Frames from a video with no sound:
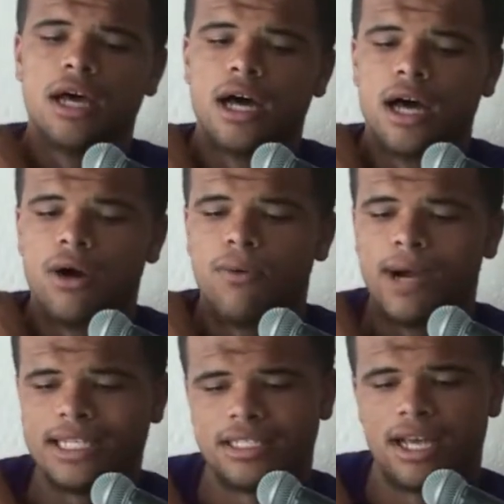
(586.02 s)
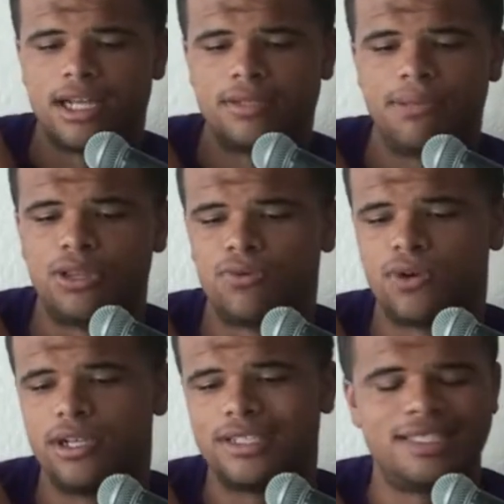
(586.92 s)
White Sox beat the
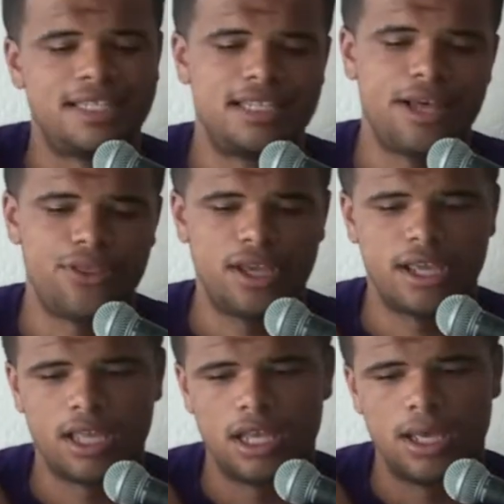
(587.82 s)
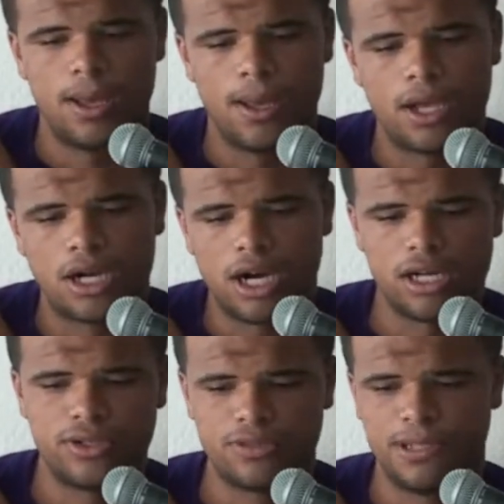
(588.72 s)
Royals 6-0.
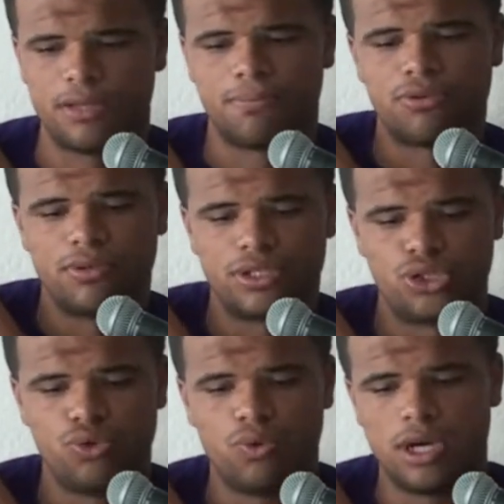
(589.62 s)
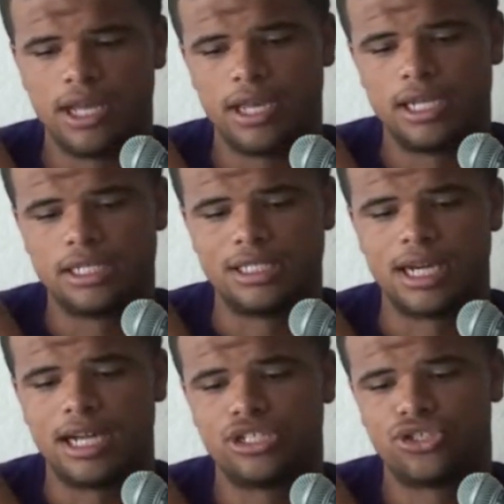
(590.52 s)
Cardinals beat the Brewers 2-1.
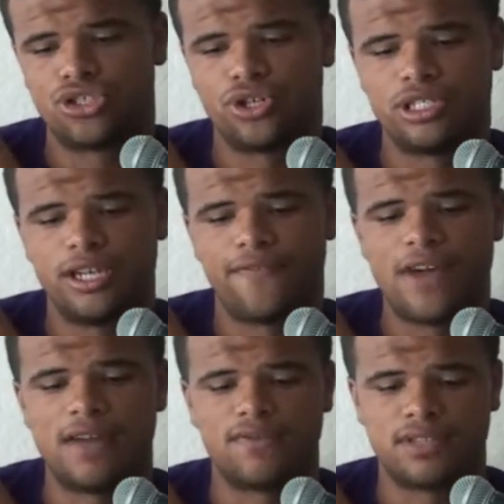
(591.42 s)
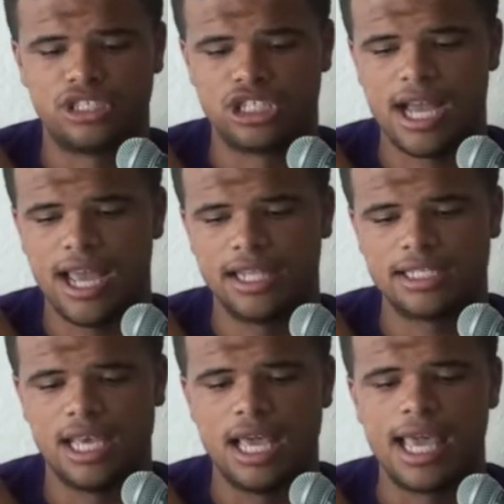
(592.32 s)
Dodgers 13-5 over the
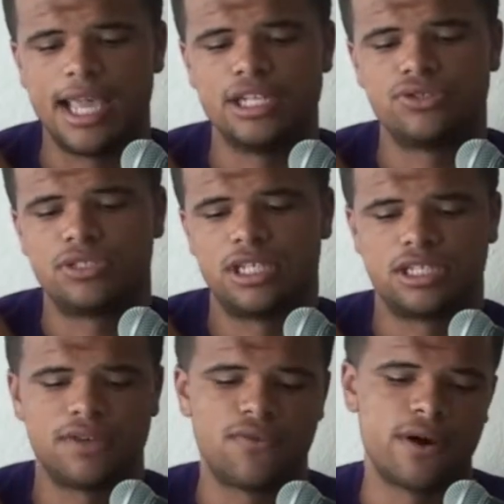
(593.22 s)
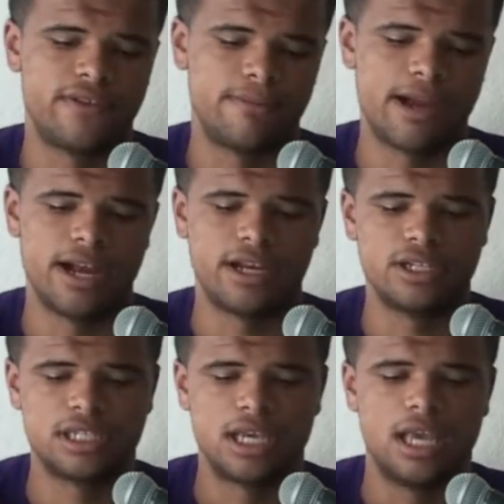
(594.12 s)
Giants. Angels 6-4 over the
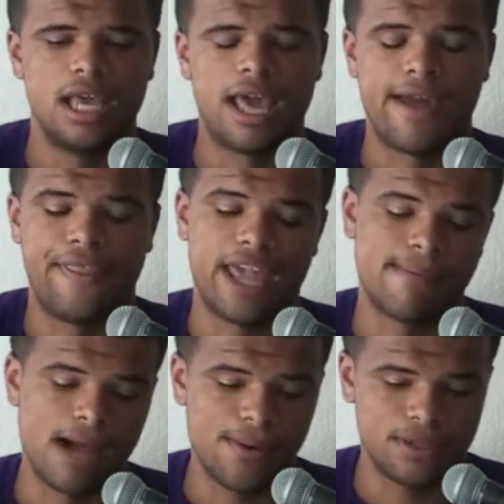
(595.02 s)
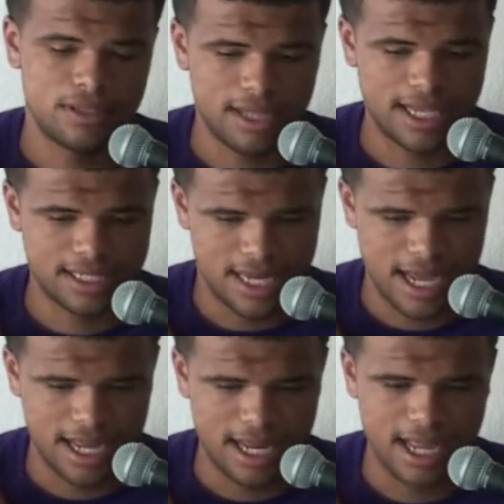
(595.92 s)
Mariners. And the game I went to last
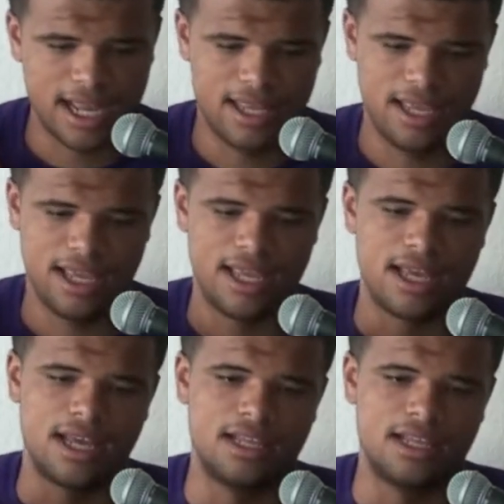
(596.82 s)
night, and